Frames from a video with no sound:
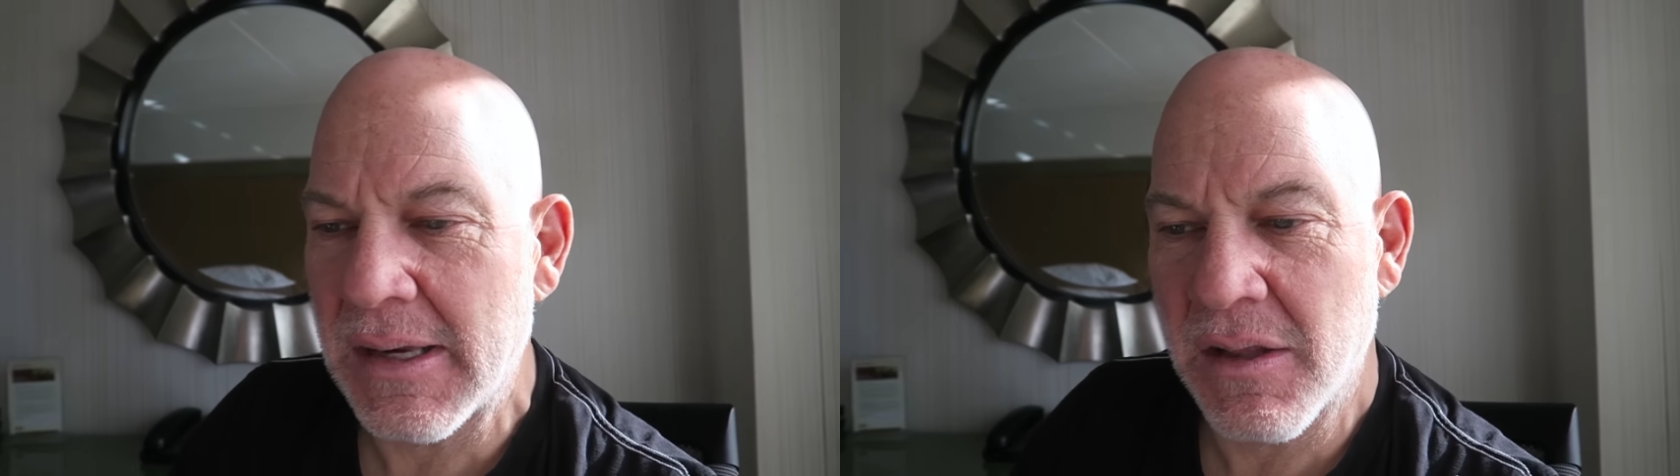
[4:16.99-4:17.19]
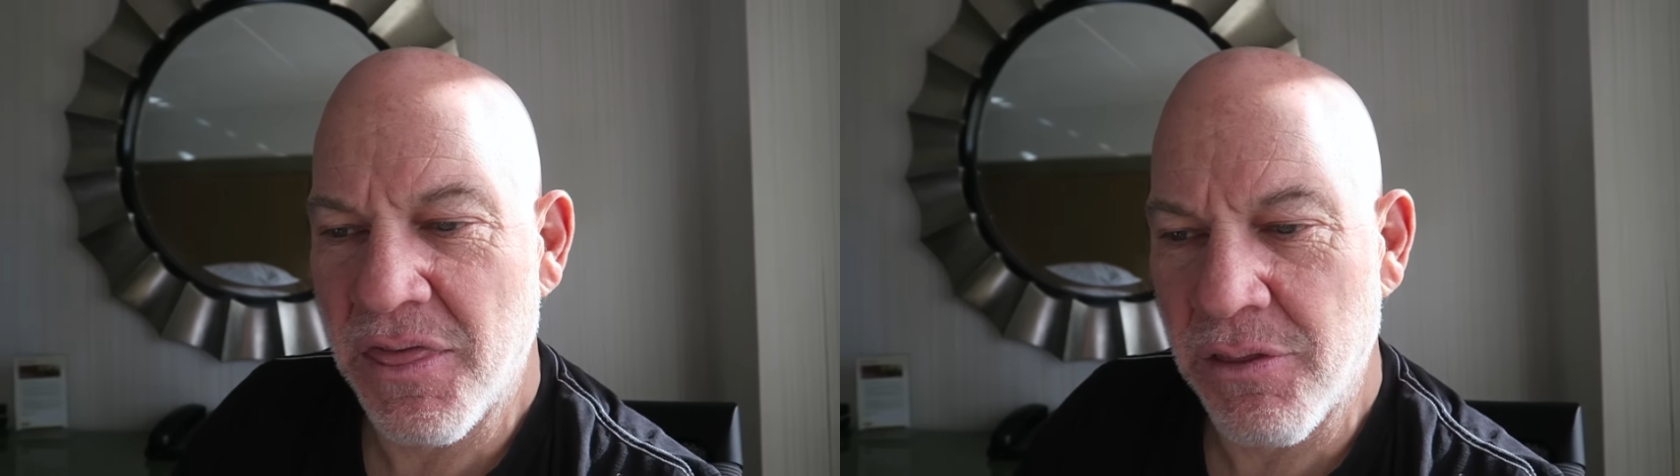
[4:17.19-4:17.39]

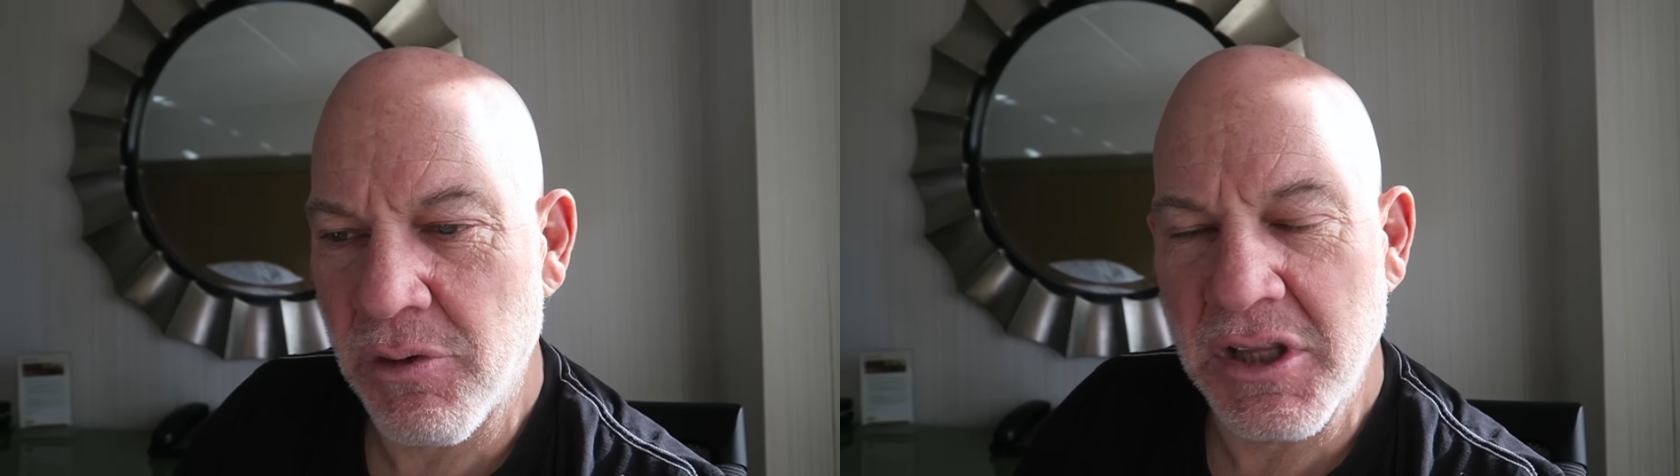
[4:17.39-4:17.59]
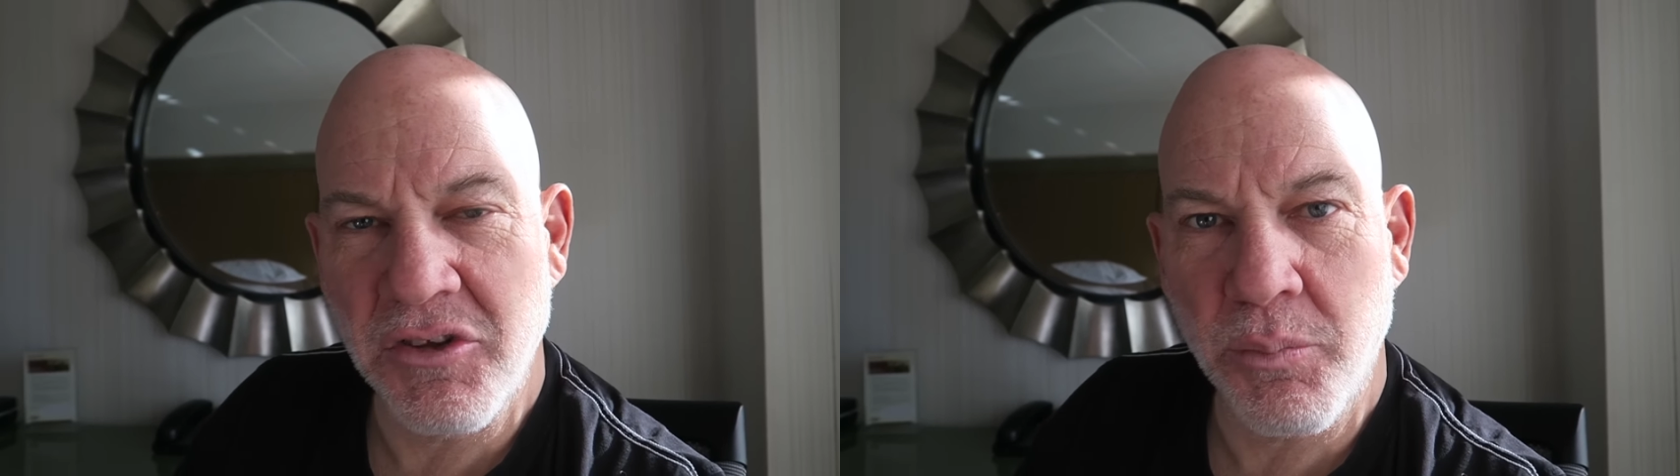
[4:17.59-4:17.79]
and a
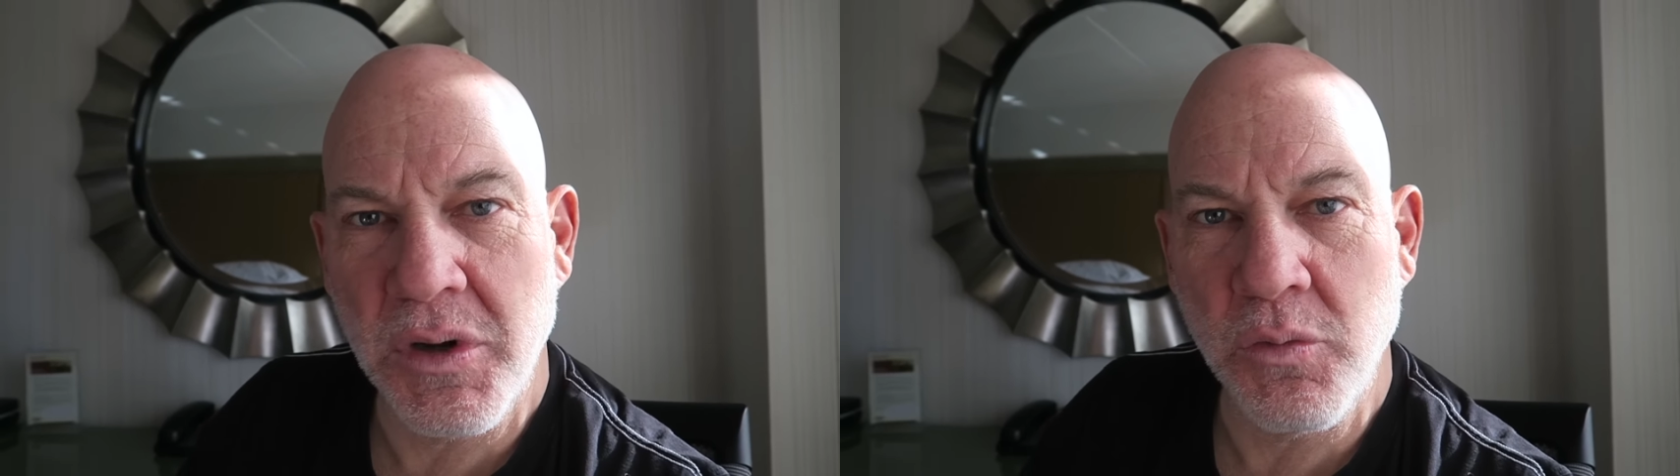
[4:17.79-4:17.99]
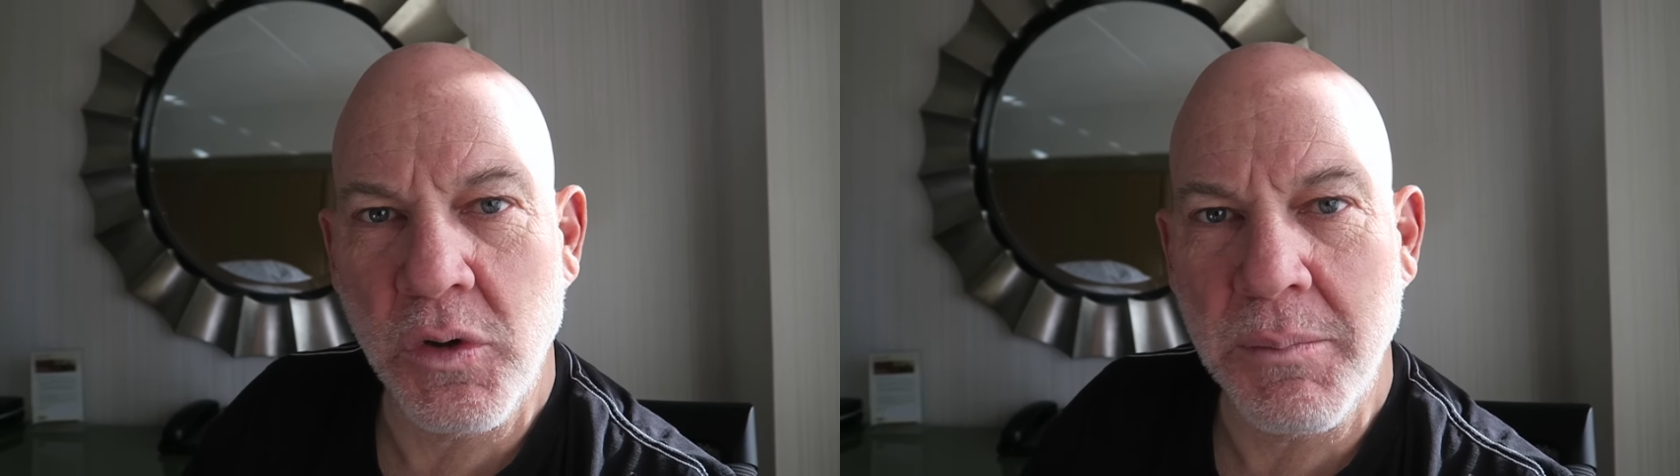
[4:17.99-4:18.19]
thrilling
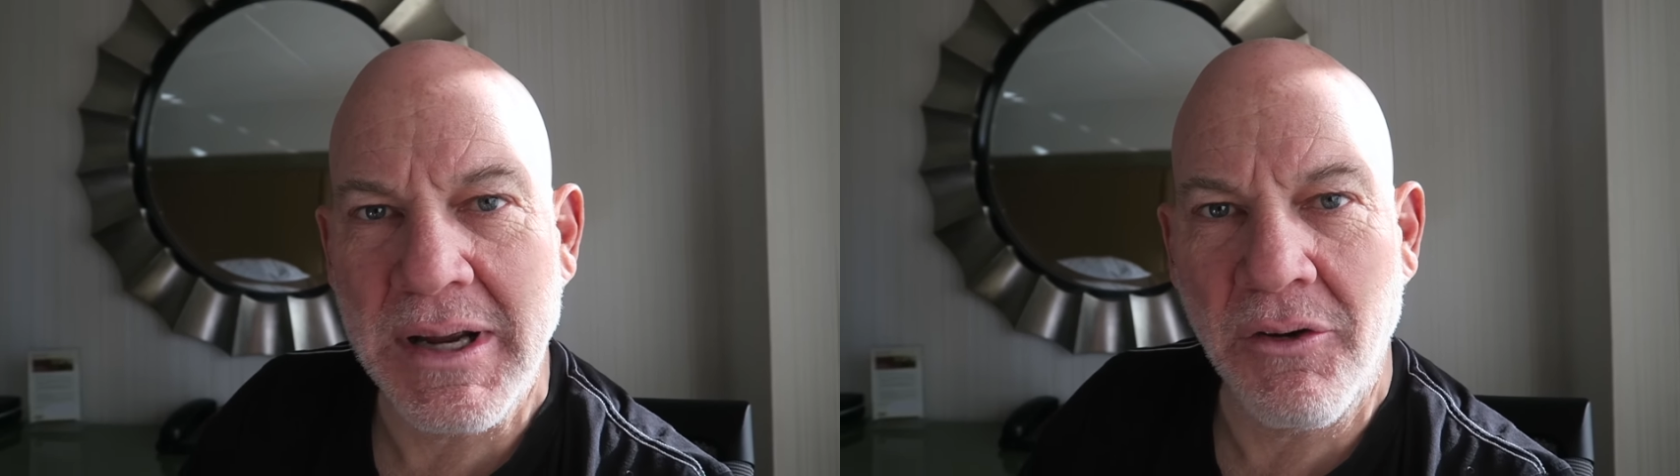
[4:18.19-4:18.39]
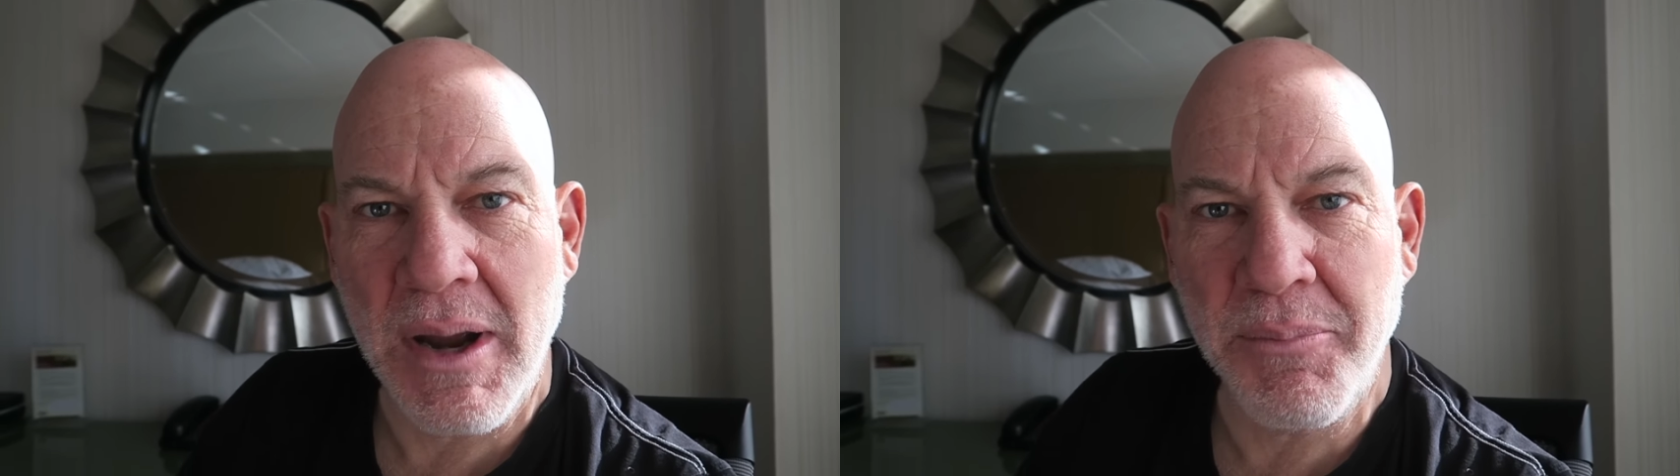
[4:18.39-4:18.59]
sprint won
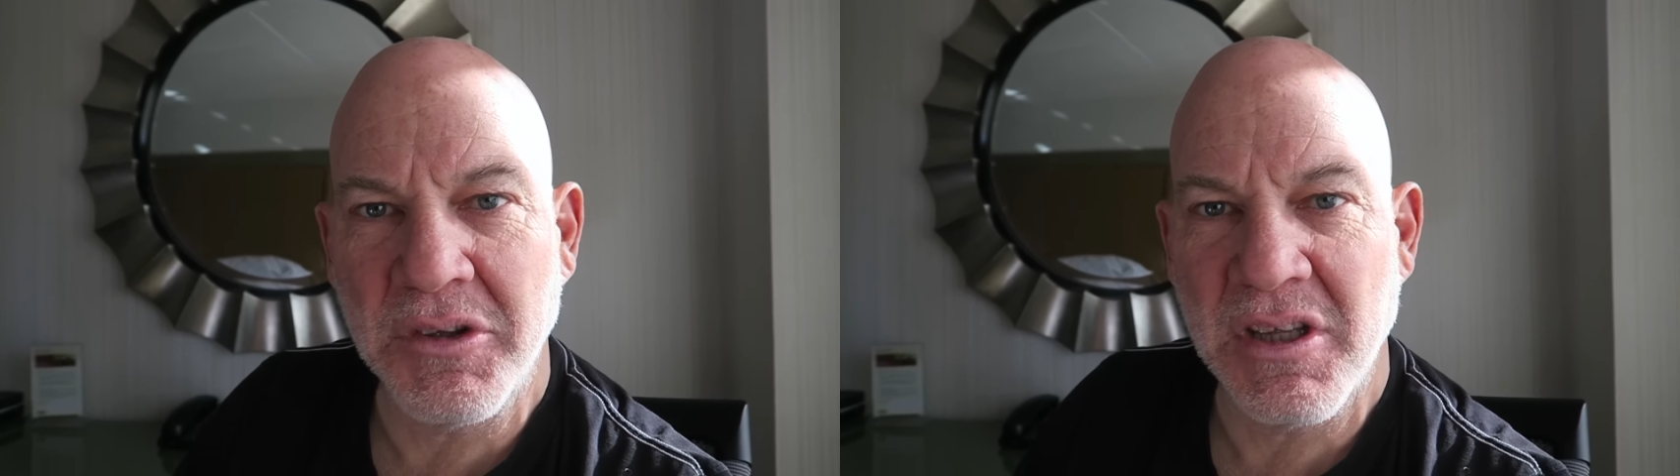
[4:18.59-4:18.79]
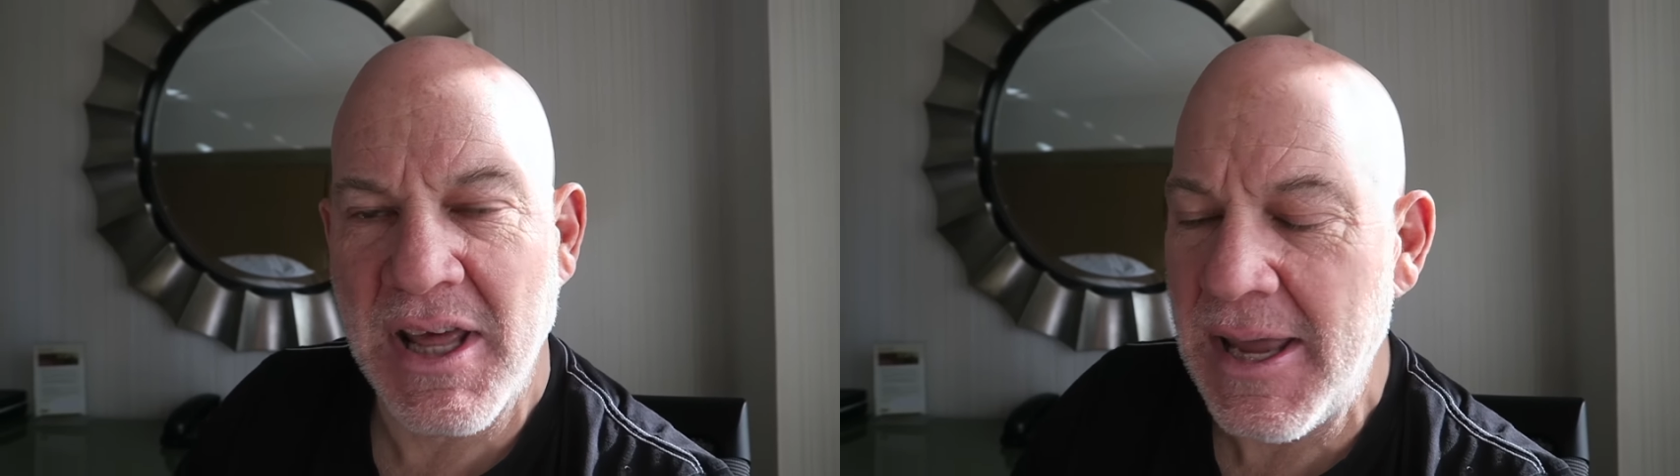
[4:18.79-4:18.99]
by
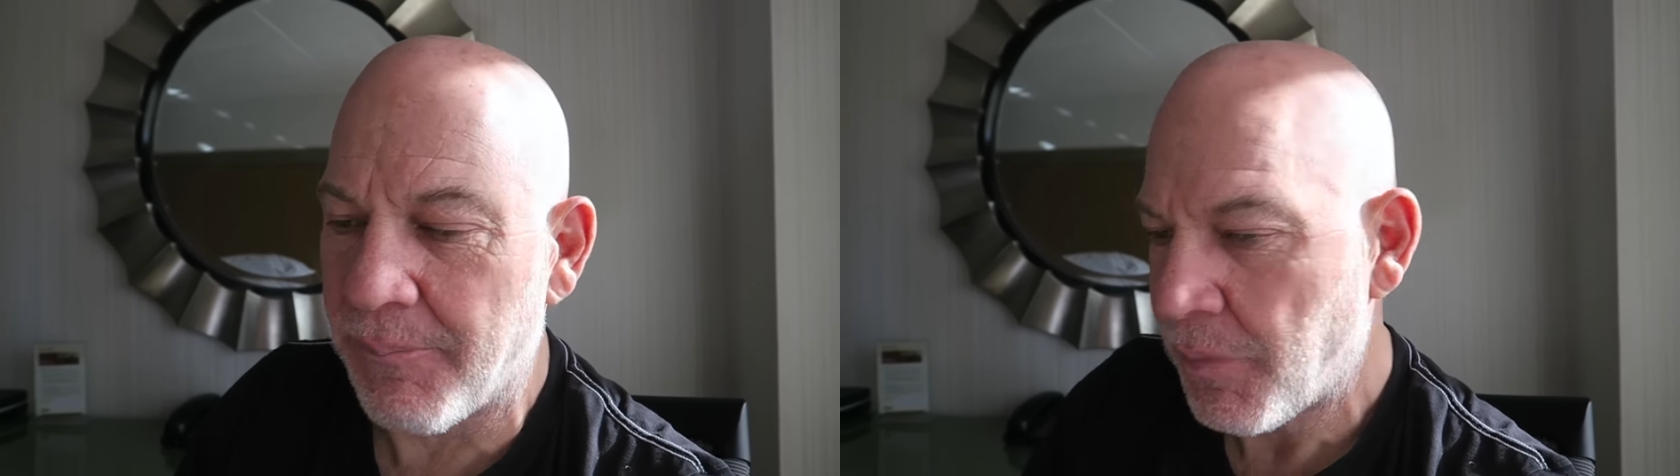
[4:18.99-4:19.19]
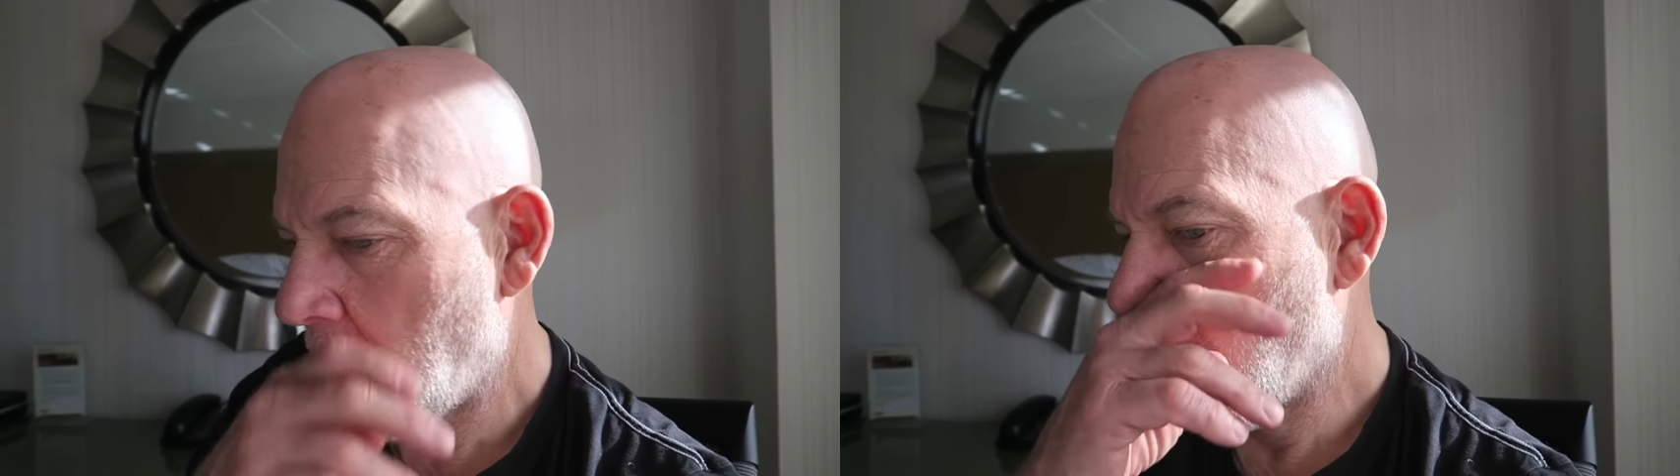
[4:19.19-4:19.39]
Greipel today.